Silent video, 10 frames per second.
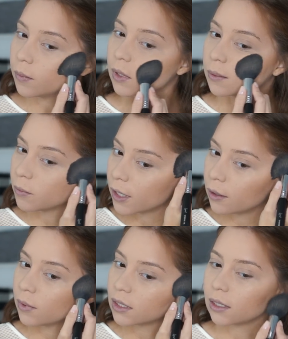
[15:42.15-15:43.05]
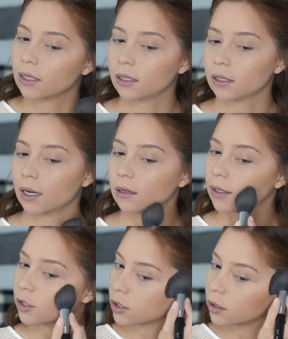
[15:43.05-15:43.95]
and get him excited, and then kind of
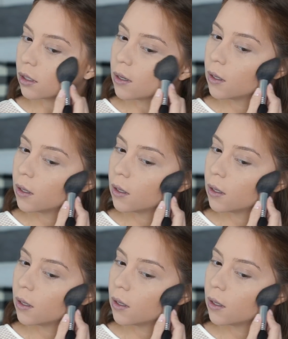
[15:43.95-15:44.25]
like just